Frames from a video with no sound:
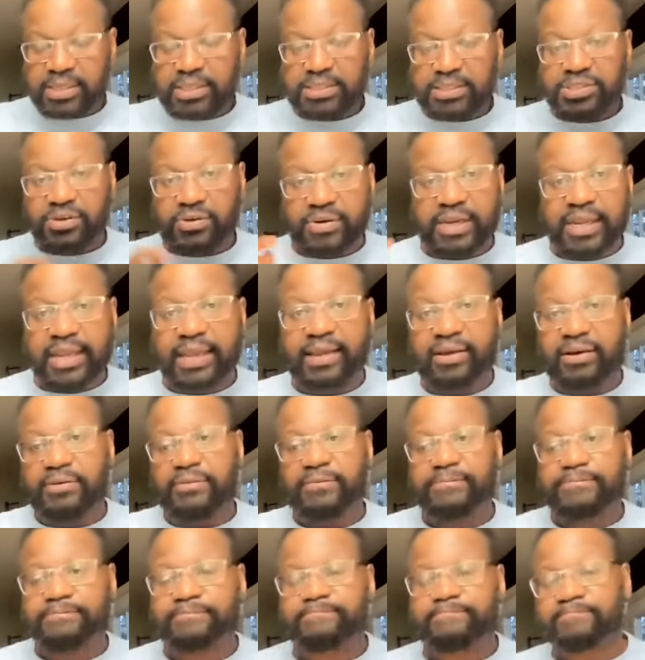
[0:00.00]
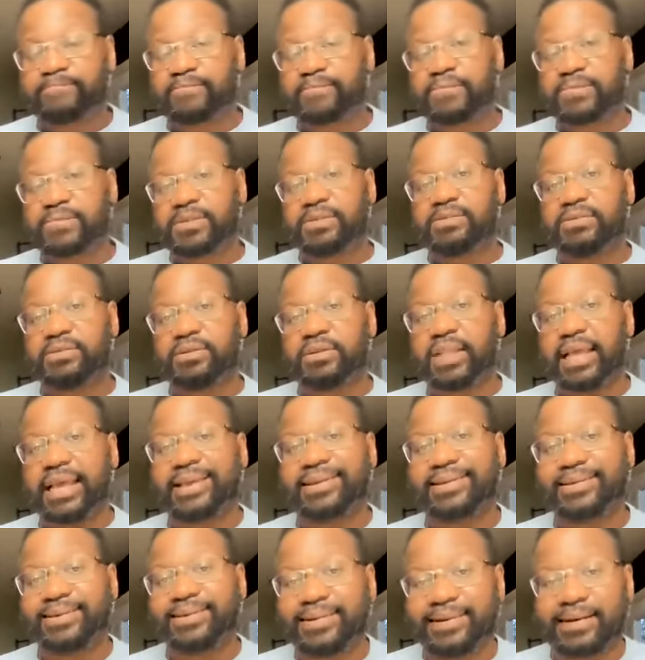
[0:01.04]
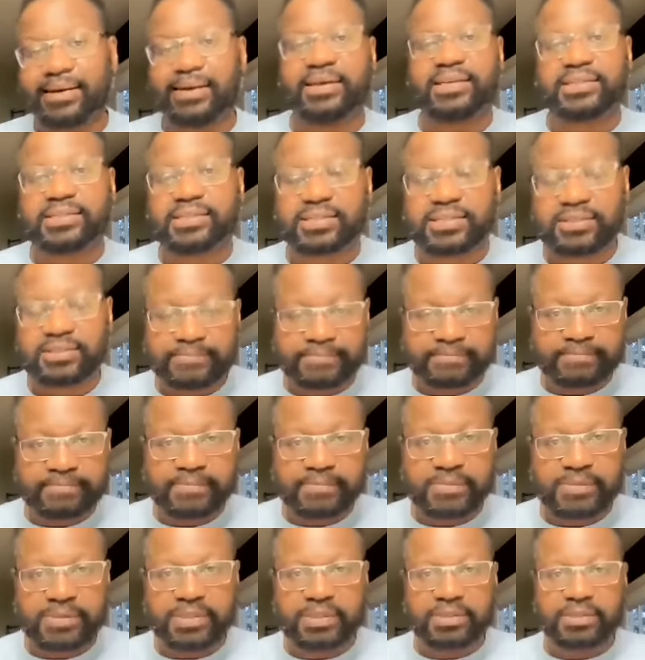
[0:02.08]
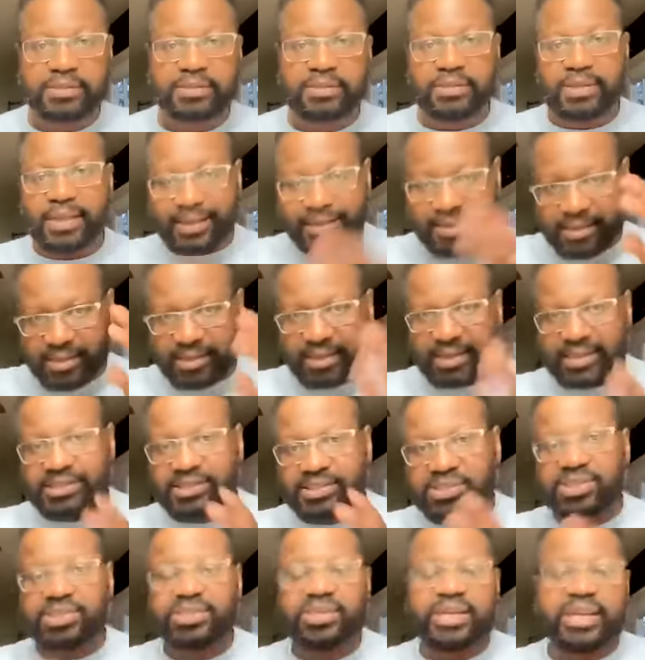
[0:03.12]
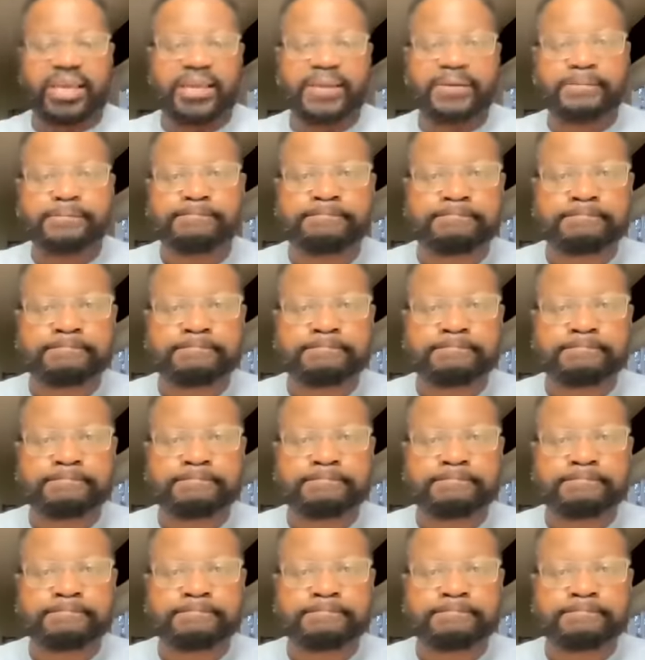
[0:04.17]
So now, like us, like us today,